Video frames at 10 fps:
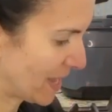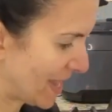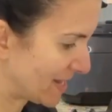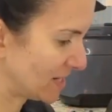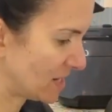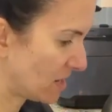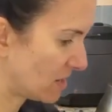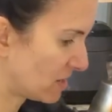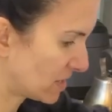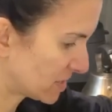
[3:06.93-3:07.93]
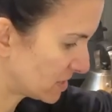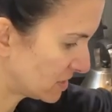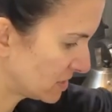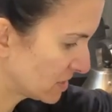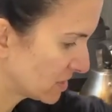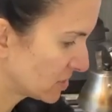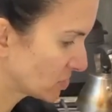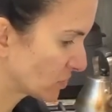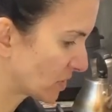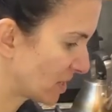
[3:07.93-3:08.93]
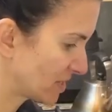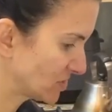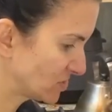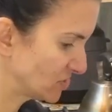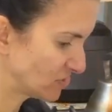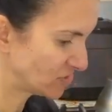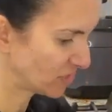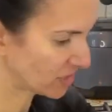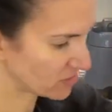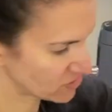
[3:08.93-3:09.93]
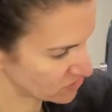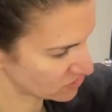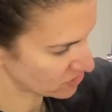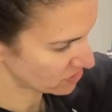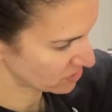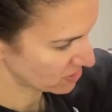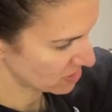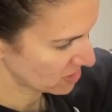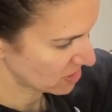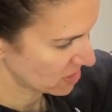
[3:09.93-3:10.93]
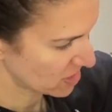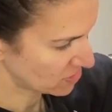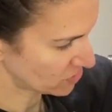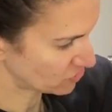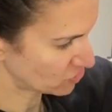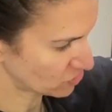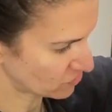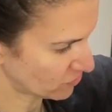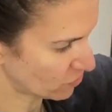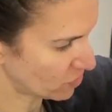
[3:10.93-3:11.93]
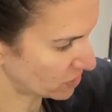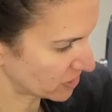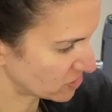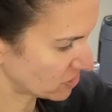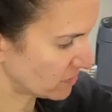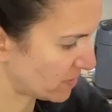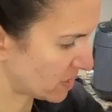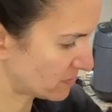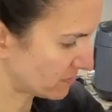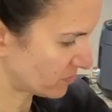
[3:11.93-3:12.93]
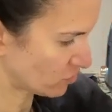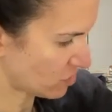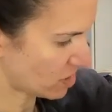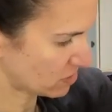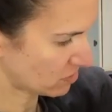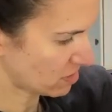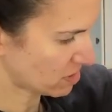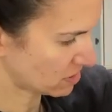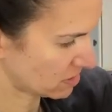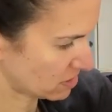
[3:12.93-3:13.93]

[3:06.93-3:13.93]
pat it on so it kind of sticks and doesn't just fall into the bottom of the Rock Crock.